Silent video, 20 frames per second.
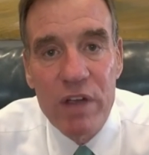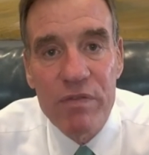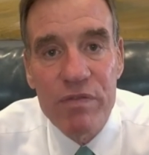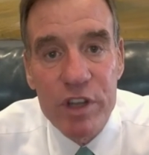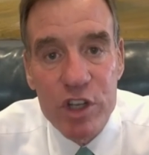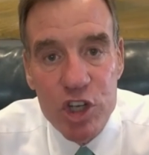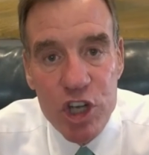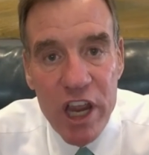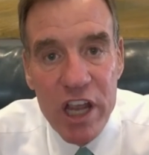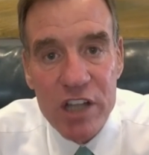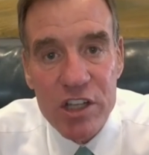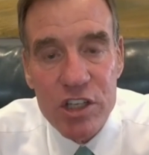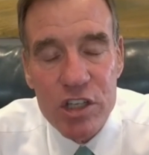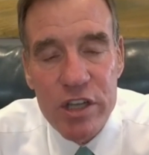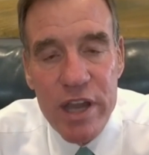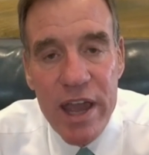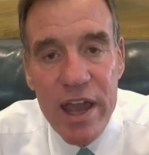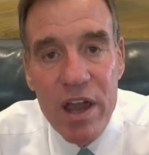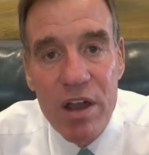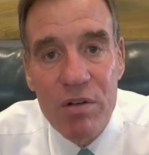chance
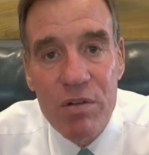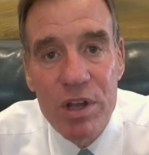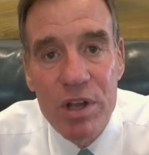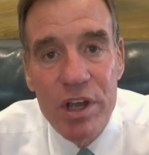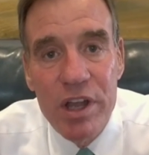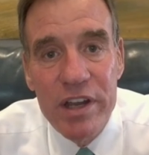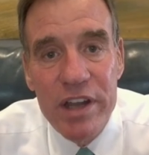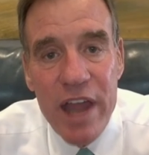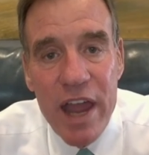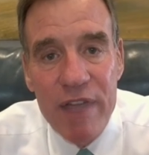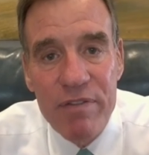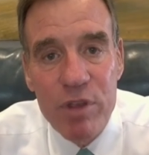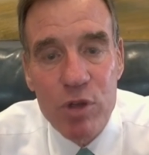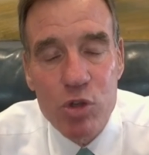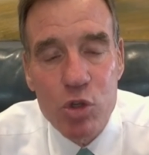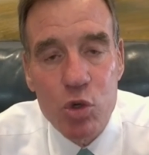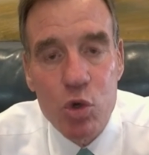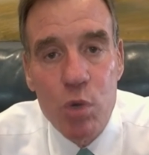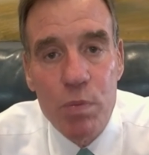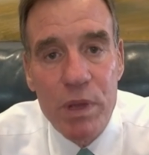now to have those
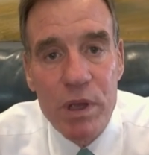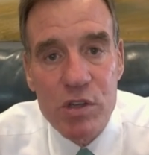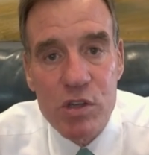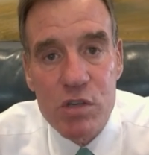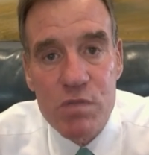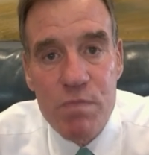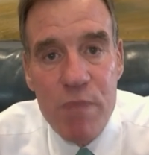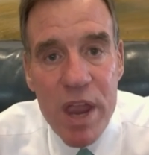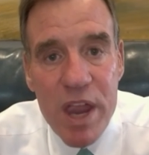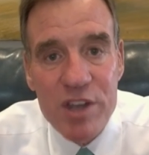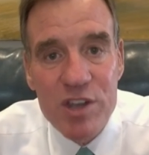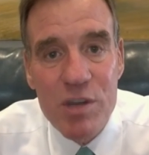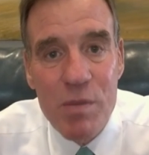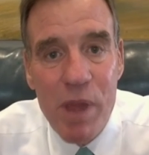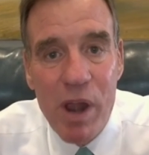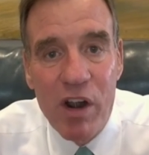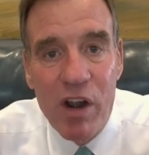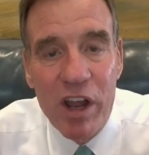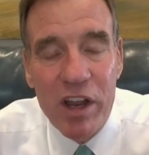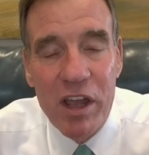school buses made in
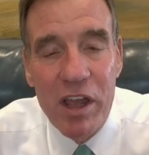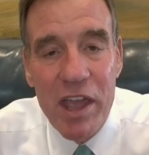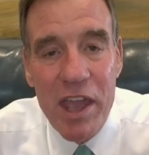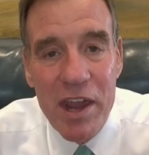America.